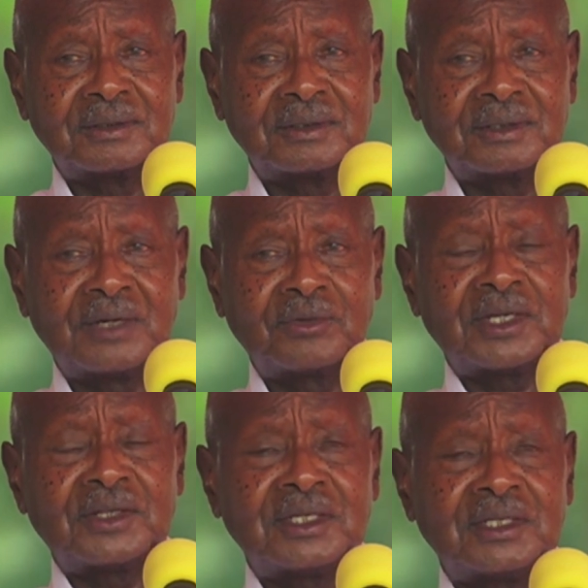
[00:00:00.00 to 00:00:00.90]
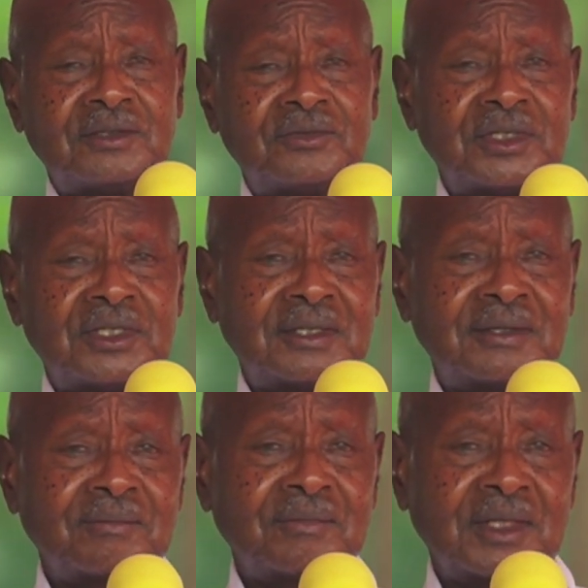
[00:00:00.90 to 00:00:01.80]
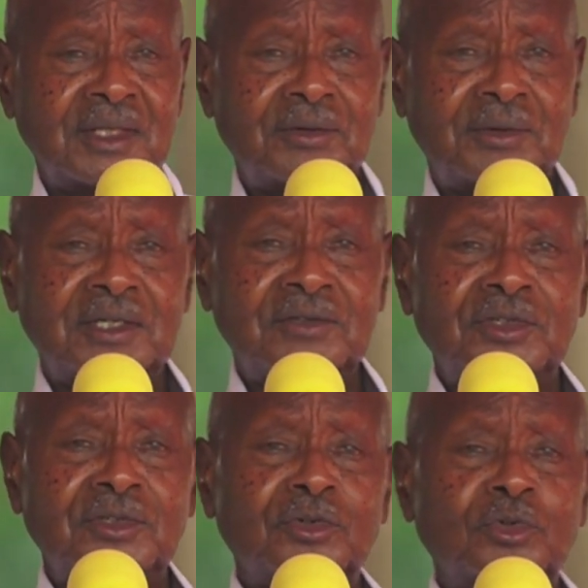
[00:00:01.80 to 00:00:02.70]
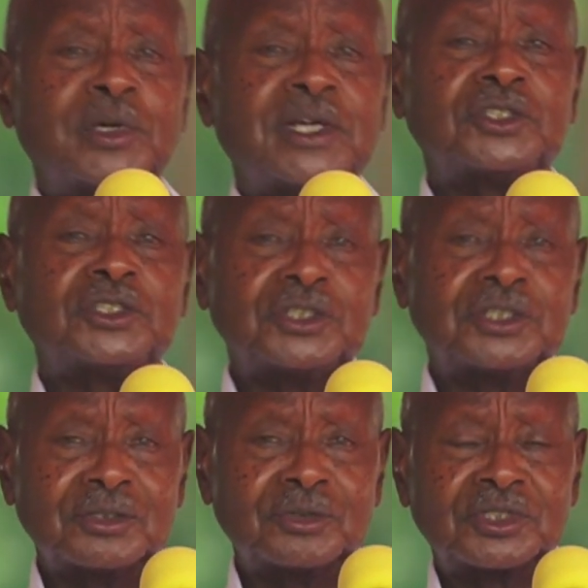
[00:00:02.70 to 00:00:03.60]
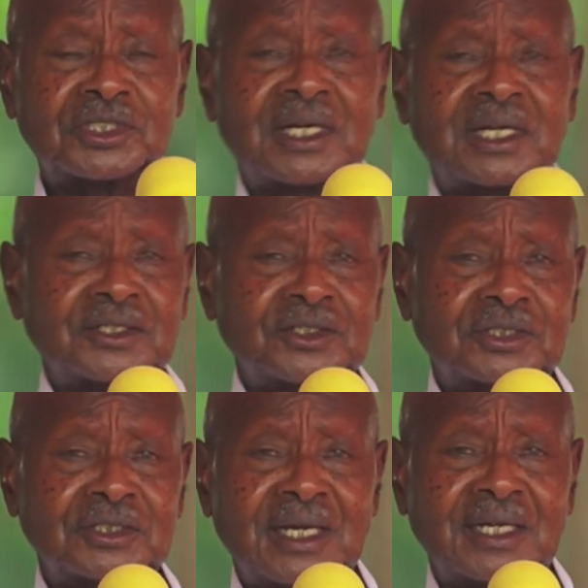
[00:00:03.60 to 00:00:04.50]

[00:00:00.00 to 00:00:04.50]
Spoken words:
How were they living? They were living on wages, on salaries. They had